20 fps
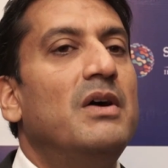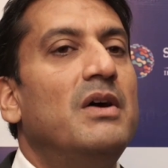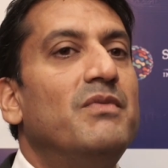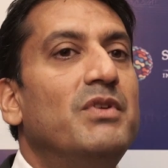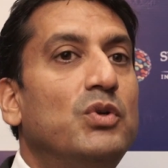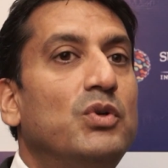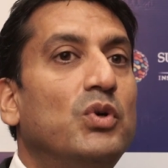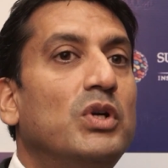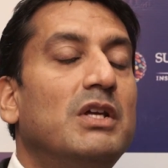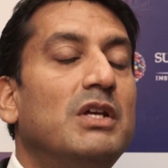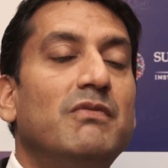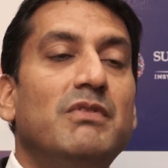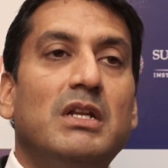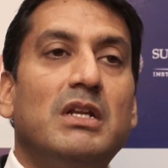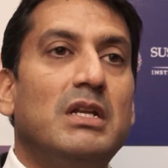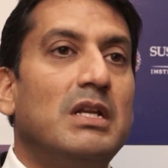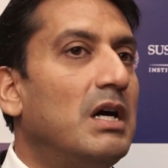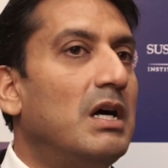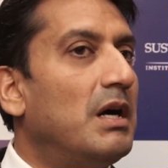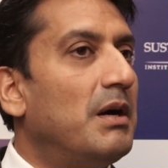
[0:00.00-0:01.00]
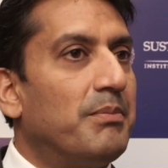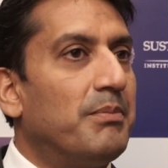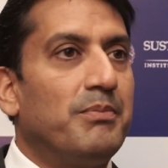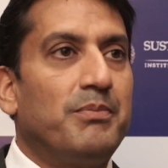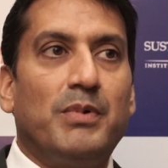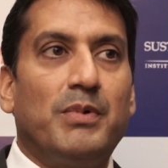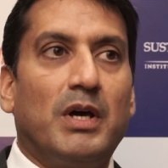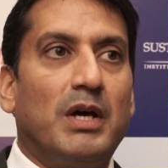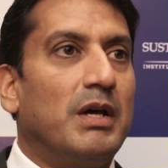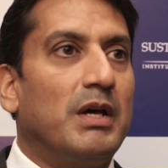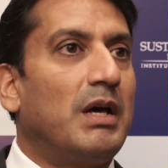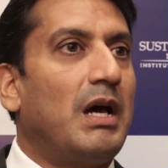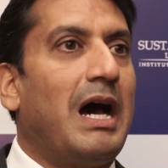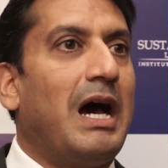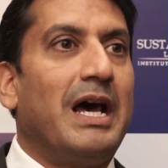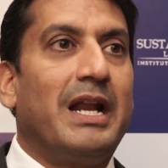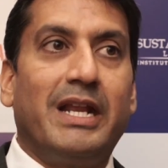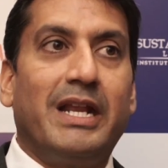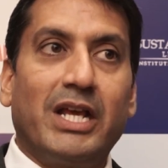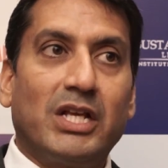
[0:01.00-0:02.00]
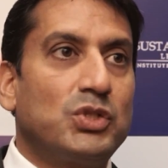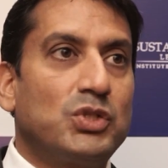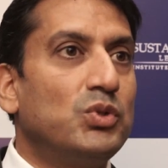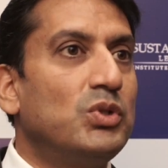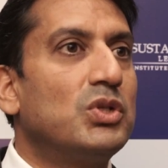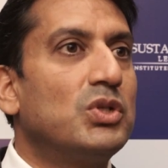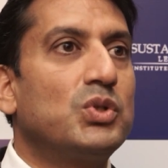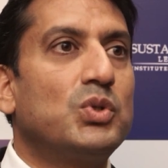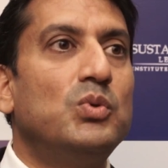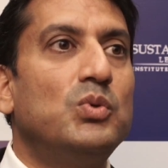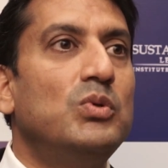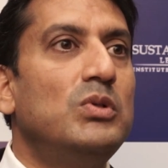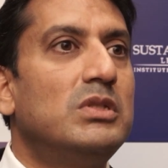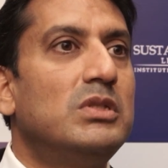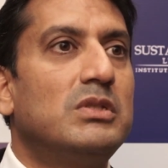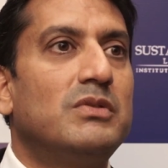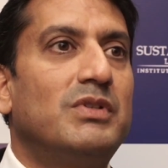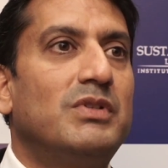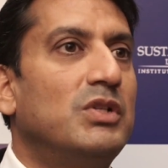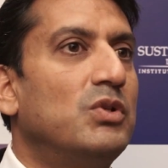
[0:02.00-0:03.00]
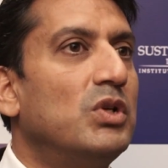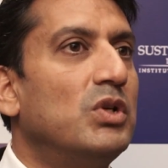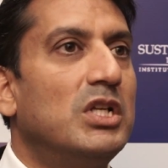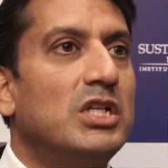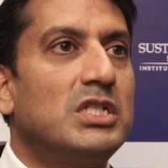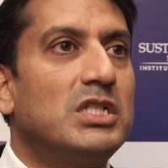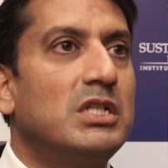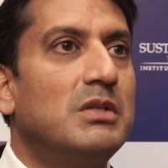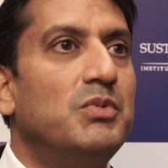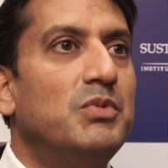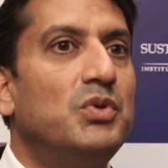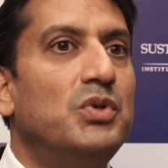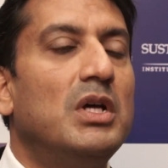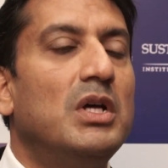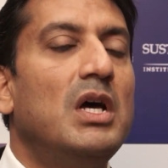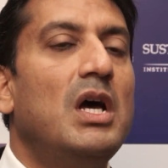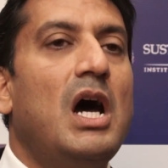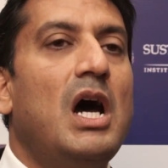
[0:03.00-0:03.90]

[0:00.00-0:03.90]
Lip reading: We don't even are next to the schools. We don't distribute.